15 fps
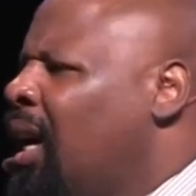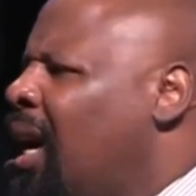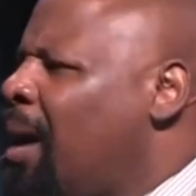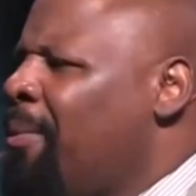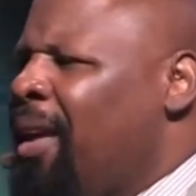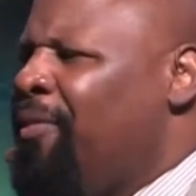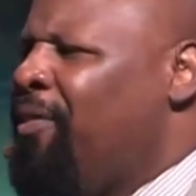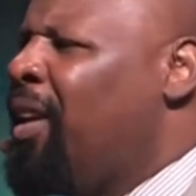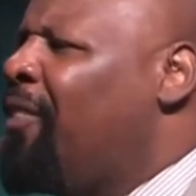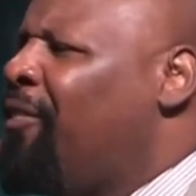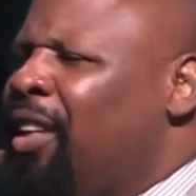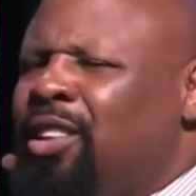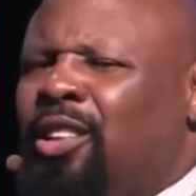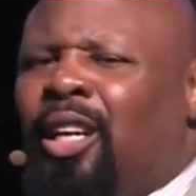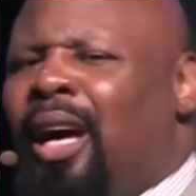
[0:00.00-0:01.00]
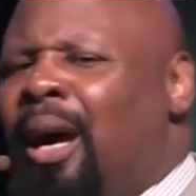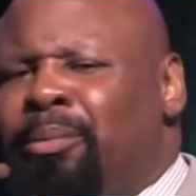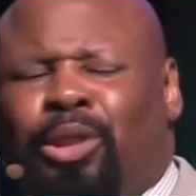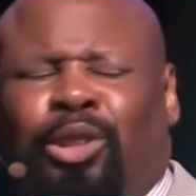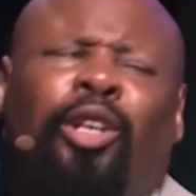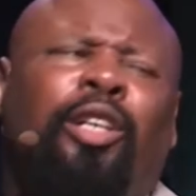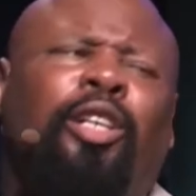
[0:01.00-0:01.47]
I, um, if, if it's, I'm
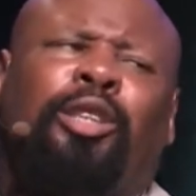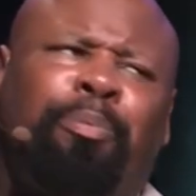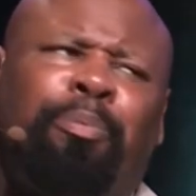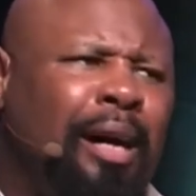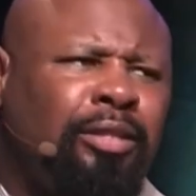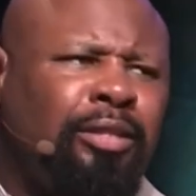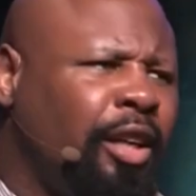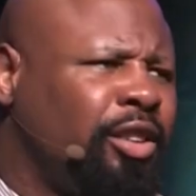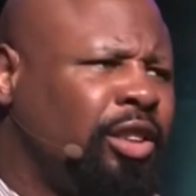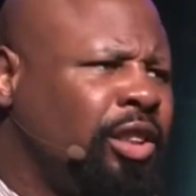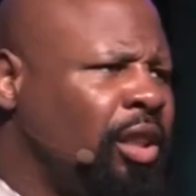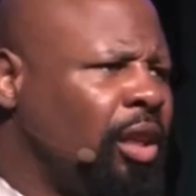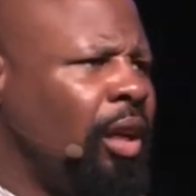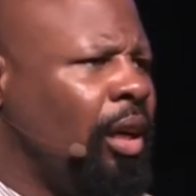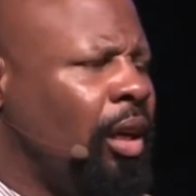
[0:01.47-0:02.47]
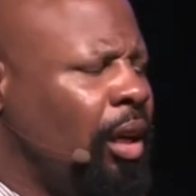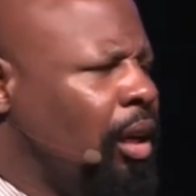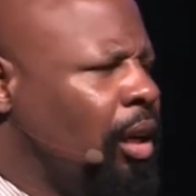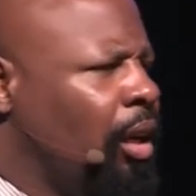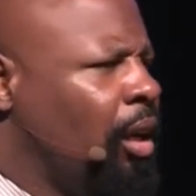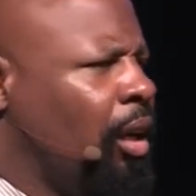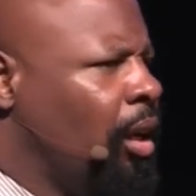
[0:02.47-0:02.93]
sure your spouse hurt you.
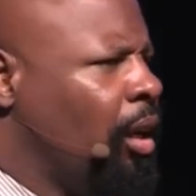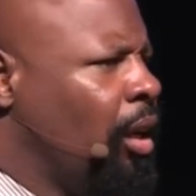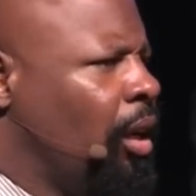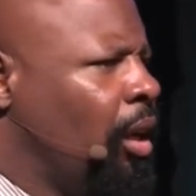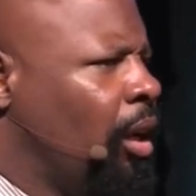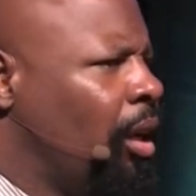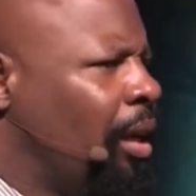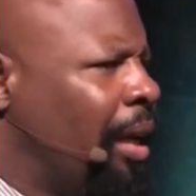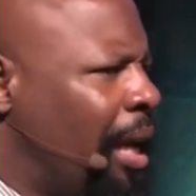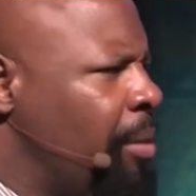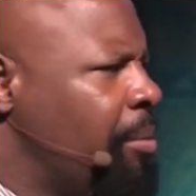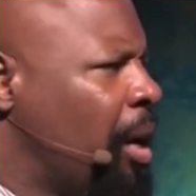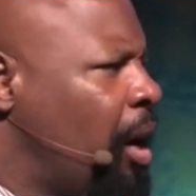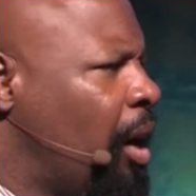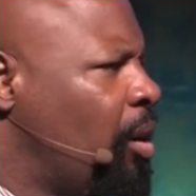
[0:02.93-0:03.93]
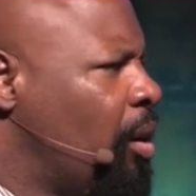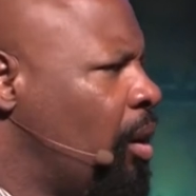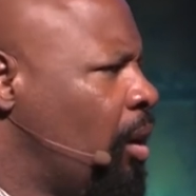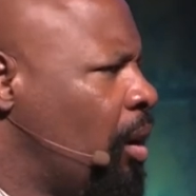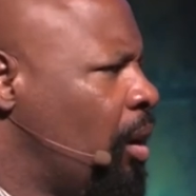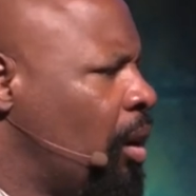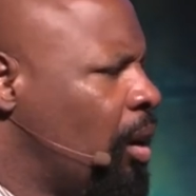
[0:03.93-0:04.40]
Let them go.
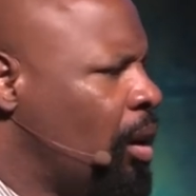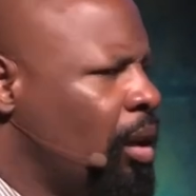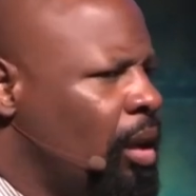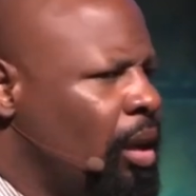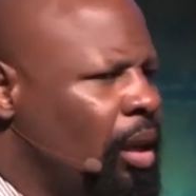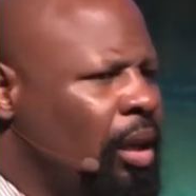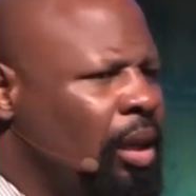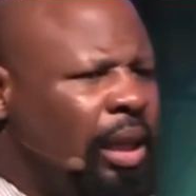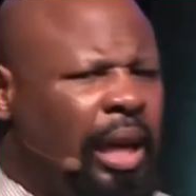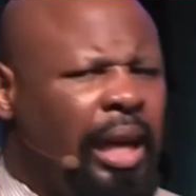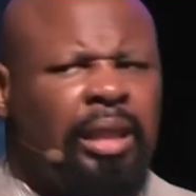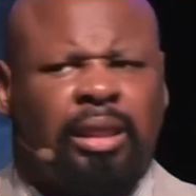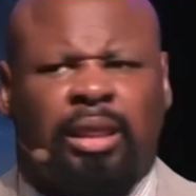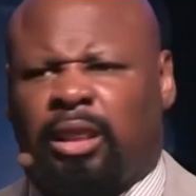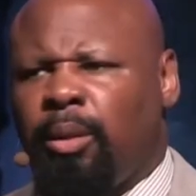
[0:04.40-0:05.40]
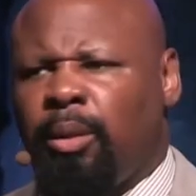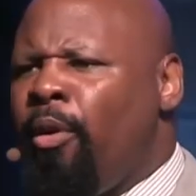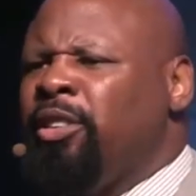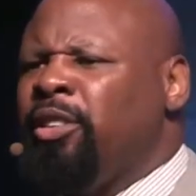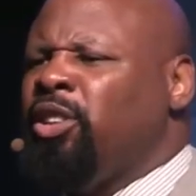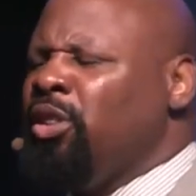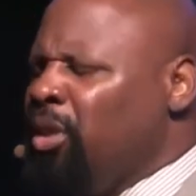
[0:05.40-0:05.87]
Kids
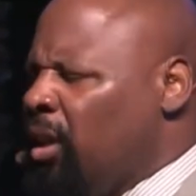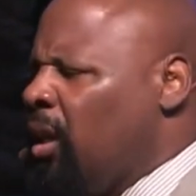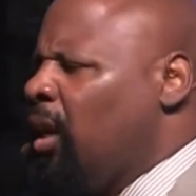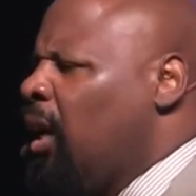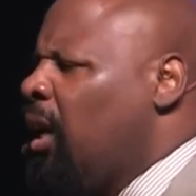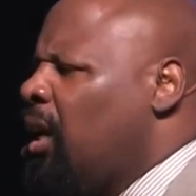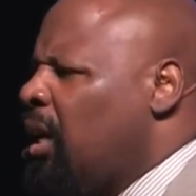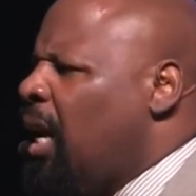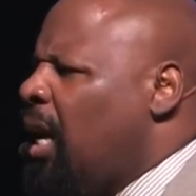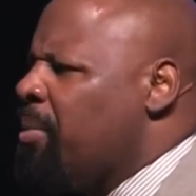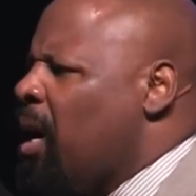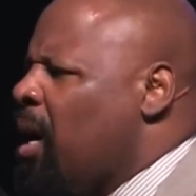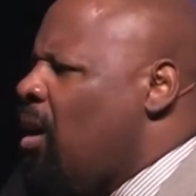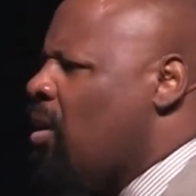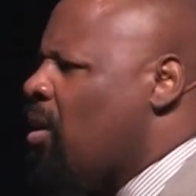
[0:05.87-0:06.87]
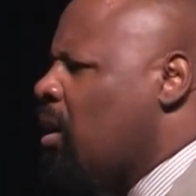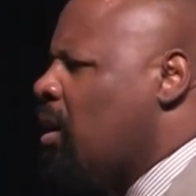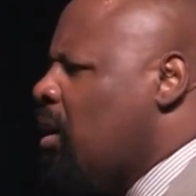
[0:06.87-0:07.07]
disappoint you? Let them go.